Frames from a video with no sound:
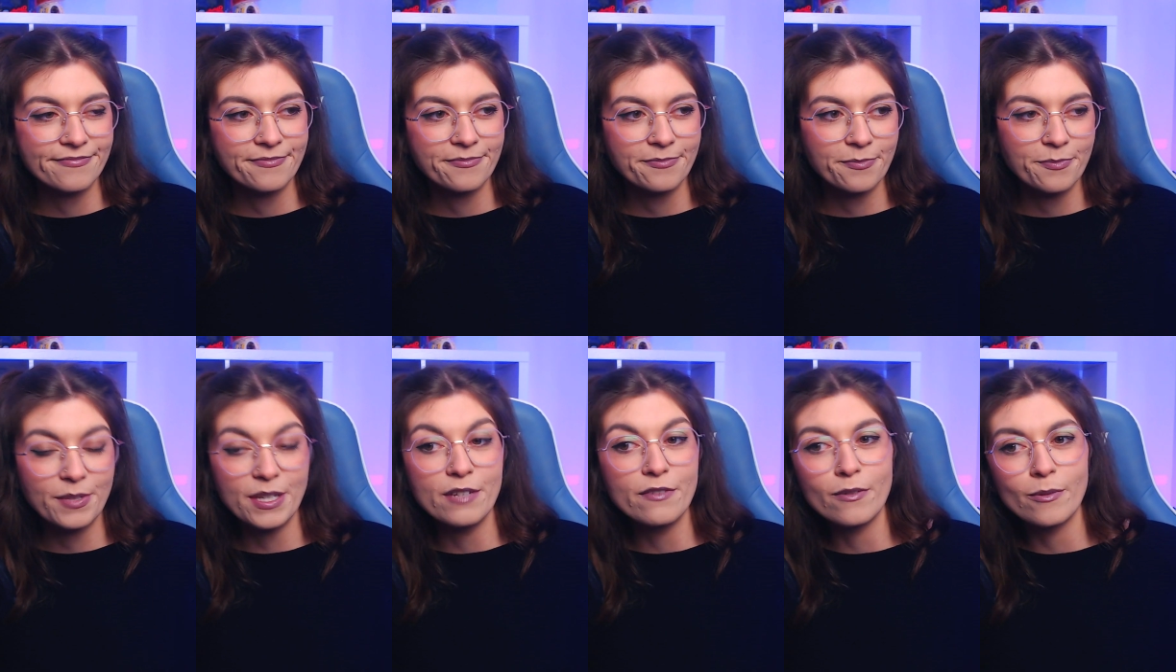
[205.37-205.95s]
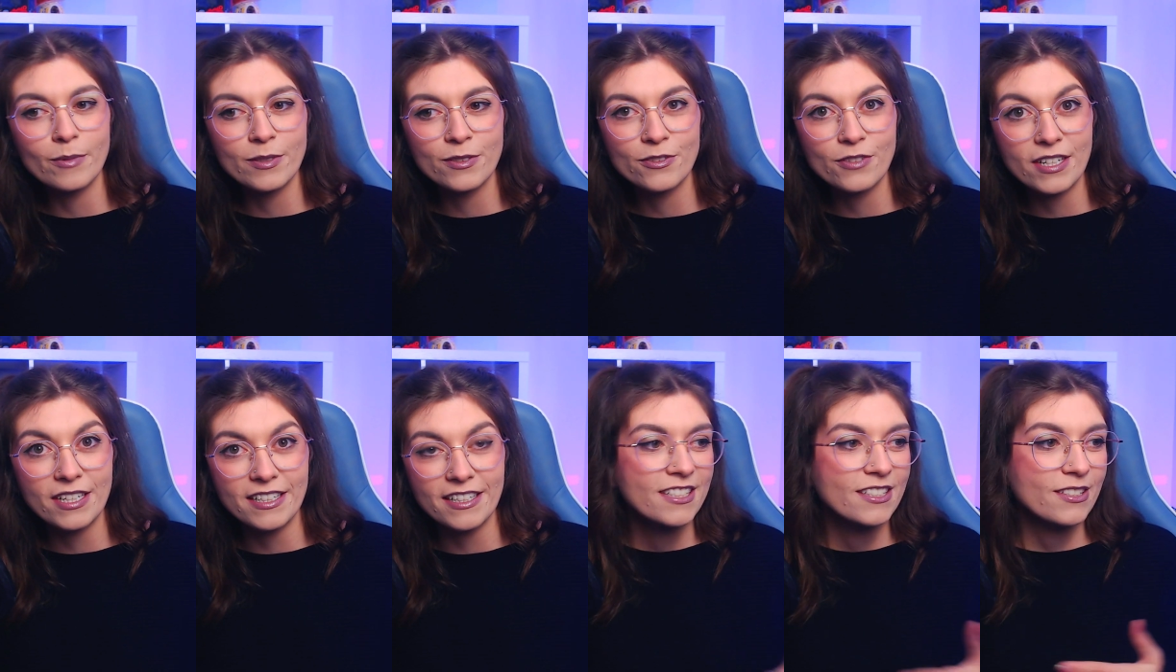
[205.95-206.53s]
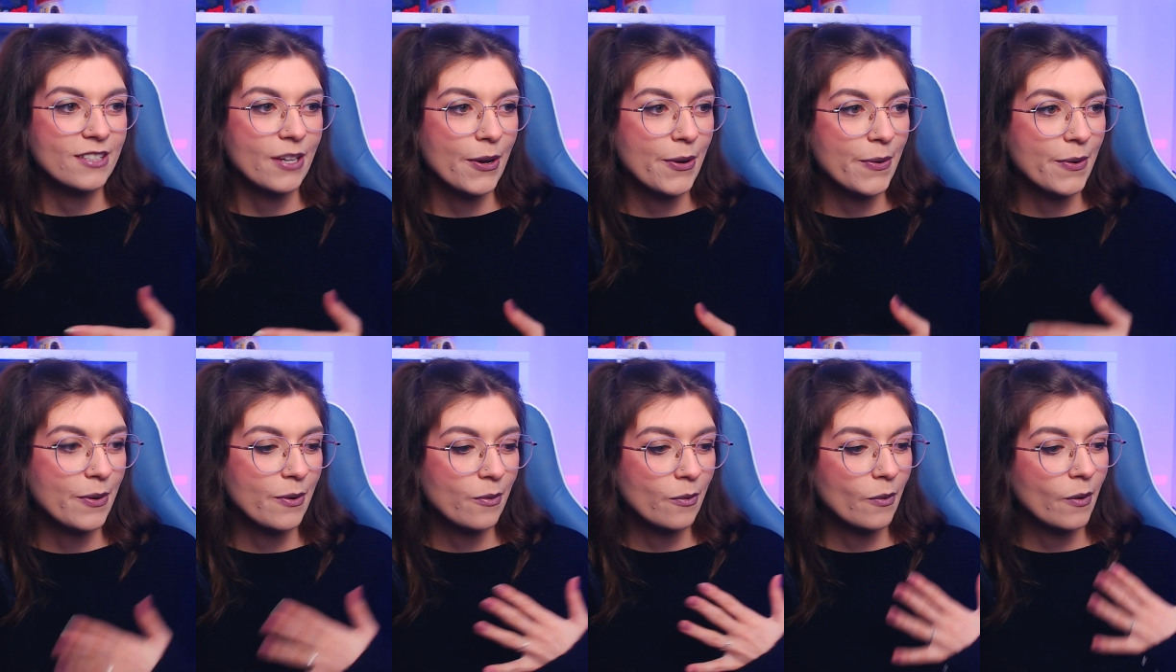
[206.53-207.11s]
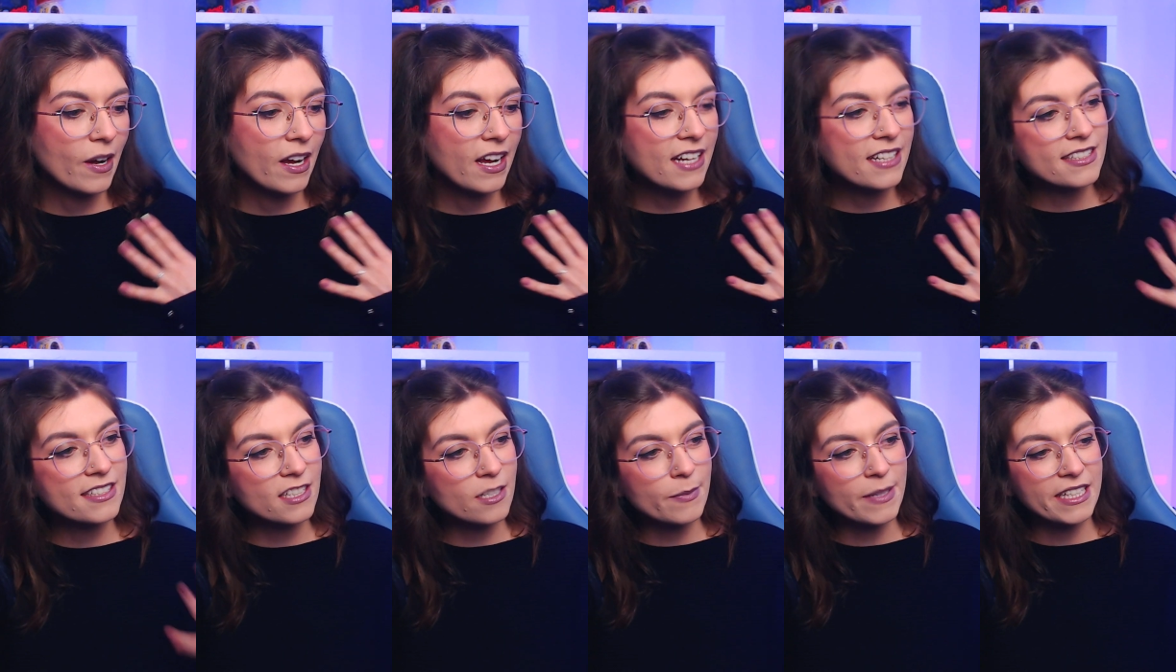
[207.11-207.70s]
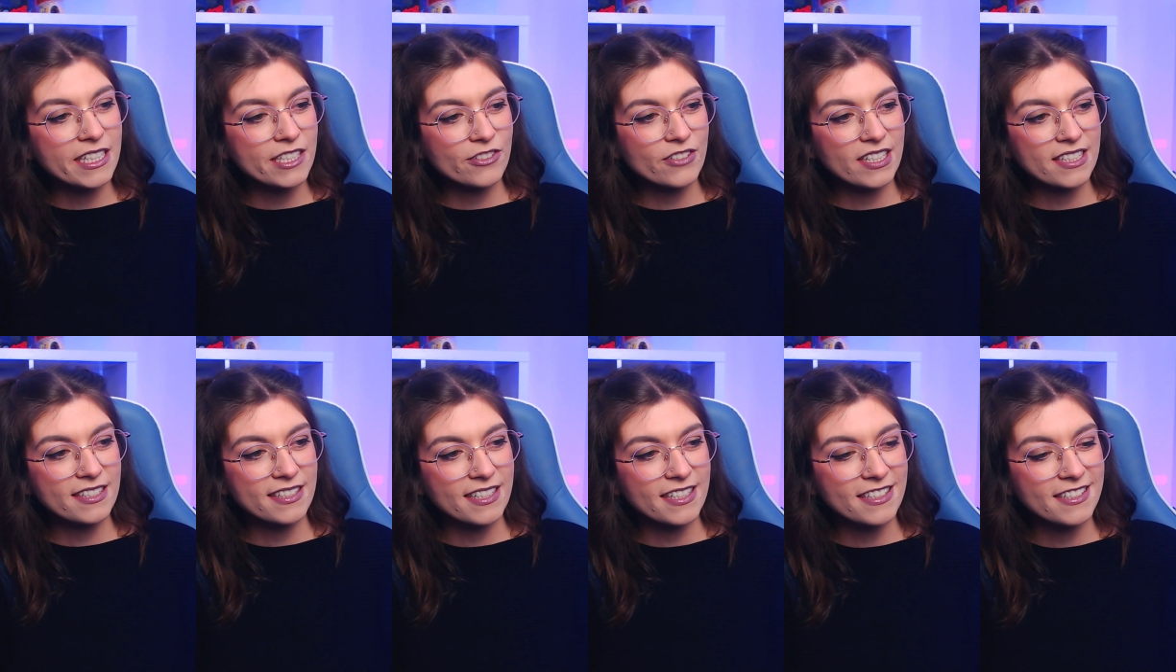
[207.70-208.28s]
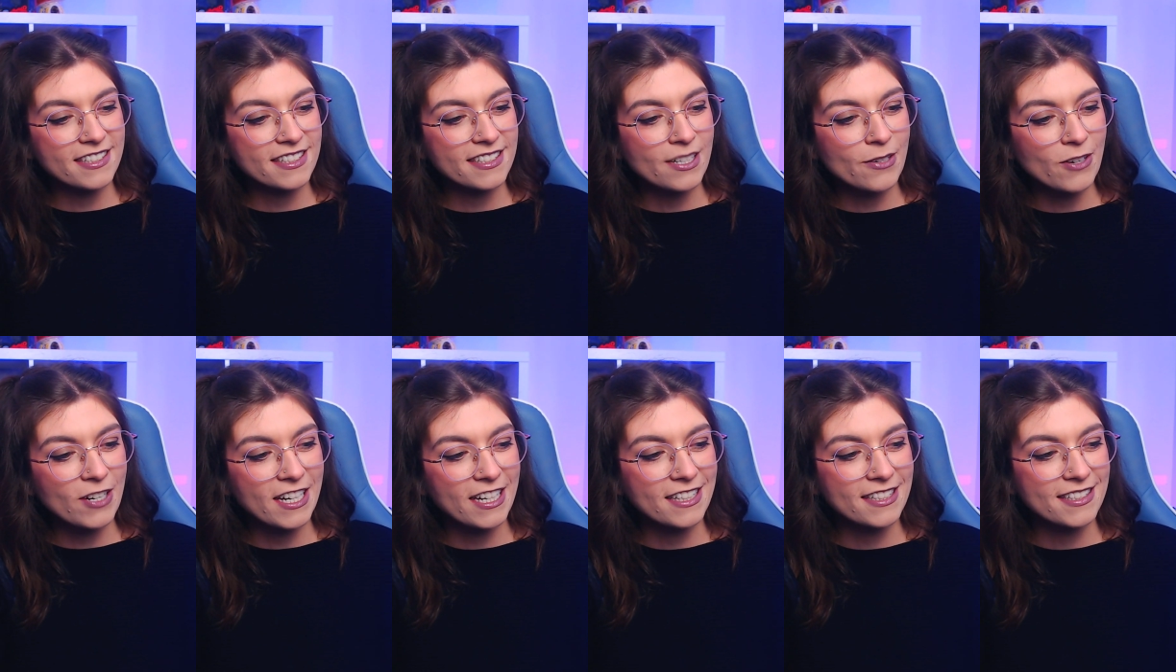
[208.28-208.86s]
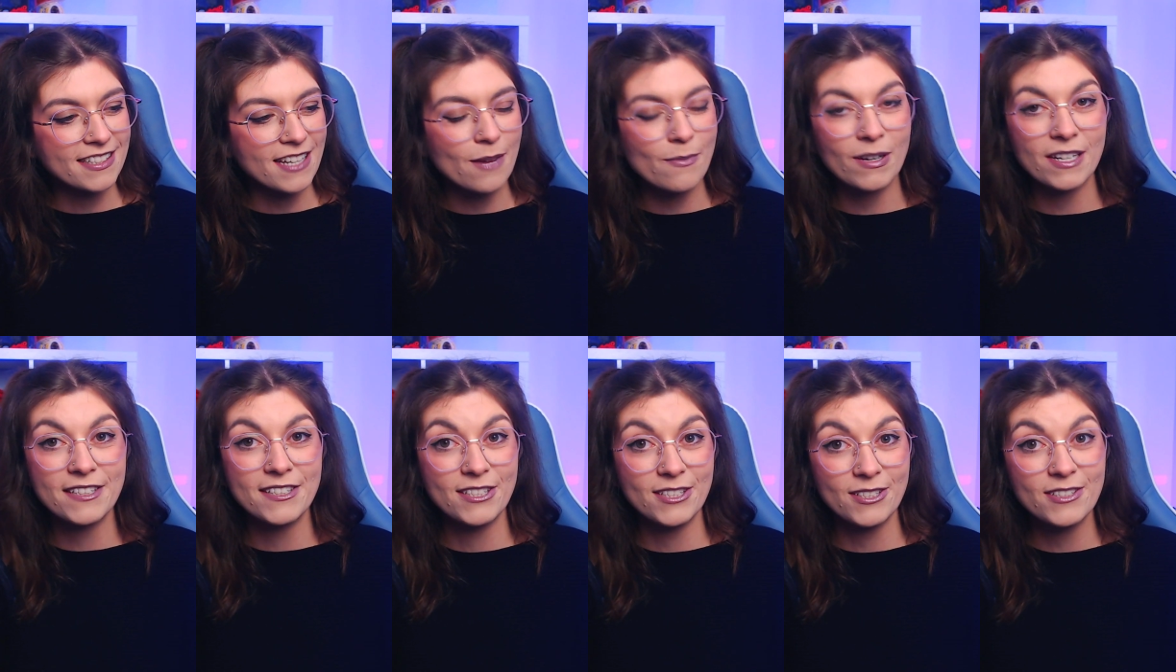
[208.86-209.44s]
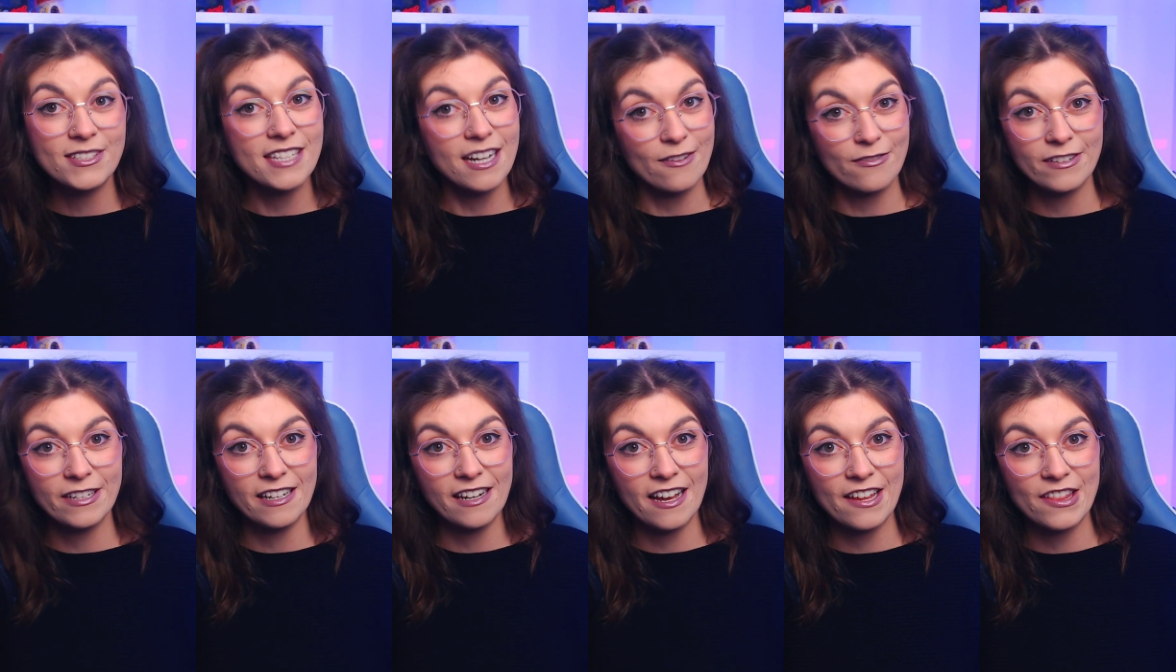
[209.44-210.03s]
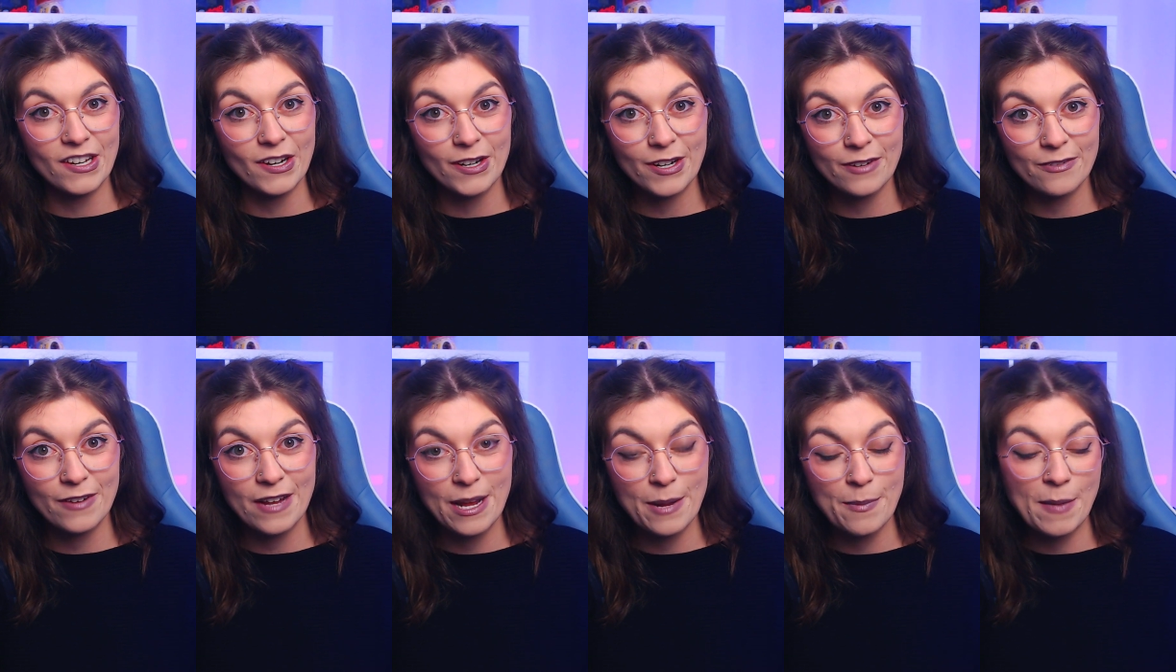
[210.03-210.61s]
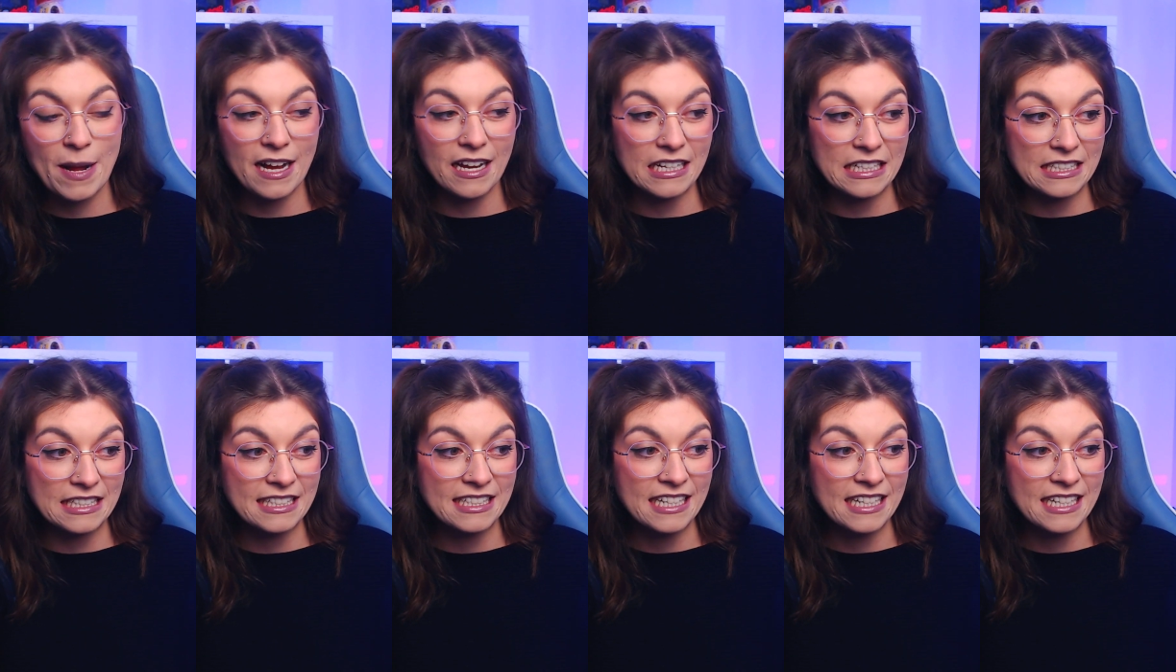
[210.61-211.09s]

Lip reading: be from Australia. So it's going to be interesting to see what he's like, but I do definitely like the look of him, and